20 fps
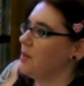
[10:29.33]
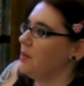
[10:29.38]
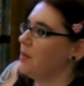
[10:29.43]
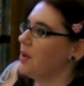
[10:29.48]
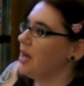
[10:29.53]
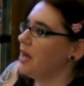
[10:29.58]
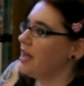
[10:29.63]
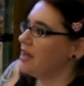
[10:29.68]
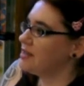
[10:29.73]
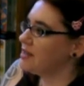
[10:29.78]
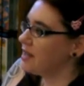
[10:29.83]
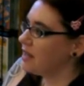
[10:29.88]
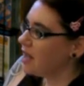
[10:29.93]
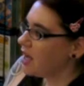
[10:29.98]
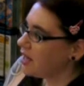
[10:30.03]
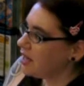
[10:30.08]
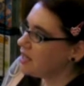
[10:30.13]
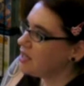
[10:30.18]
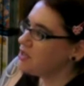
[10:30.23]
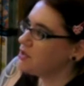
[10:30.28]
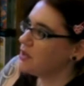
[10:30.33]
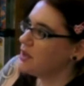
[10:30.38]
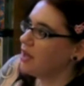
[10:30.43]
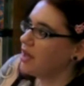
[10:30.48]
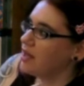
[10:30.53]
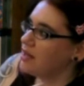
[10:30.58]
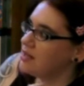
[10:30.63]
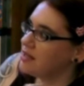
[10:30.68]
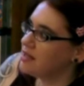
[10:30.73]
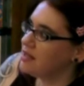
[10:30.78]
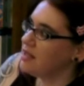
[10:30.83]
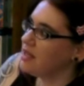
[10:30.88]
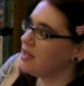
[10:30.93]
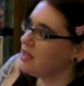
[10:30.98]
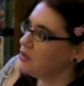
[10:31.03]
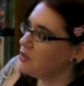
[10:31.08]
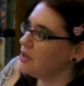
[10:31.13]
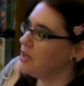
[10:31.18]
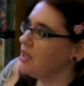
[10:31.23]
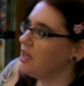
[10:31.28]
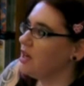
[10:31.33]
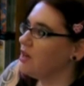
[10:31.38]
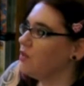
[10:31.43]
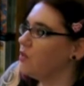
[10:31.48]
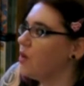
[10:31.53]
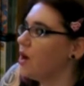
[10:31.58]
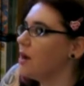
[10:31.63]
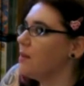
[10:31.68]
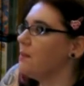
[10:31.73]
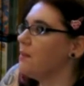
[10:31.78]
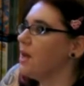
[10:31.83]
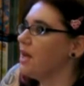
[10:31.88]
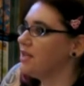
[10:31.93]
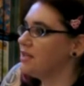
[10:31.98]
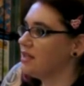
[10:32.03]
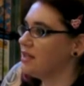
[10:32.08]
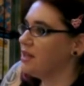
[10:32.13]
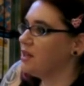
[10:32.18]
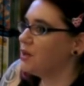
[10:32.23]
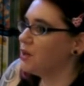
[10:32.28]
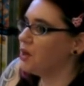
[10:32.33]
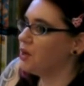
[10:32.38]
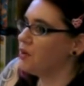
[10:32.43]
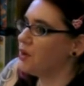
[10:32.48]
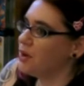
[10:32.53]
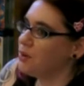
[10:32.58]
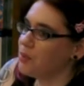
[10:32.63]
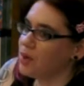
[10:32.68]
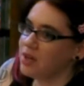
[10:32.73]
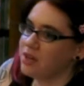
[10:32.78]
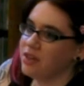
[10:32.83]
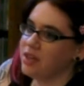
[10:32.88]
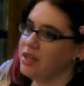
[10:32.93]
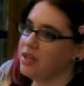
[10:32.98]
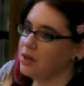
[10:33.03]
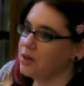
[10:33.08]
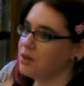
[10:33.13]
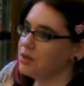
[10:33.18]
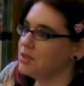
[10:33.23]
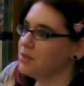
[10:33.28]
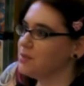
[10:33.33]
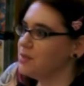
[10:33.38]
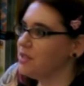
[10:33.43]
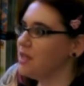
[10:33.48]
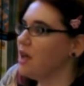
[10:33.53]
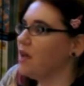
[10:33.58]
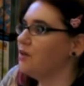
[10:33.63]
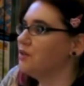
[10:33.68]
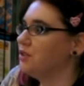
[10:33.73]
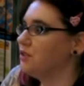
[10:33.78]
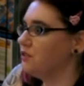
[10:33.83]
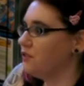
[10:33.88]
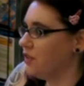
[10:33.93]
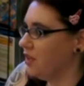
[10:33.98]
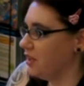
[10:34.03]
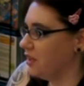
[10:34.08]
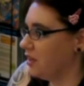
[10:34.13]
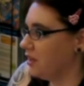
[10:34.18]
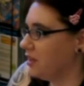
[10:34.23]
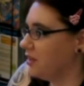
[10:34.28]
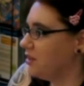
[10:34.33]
But as I got into it, I got to the nitty gritty of what makes a hero and what do the heroes themselves feel.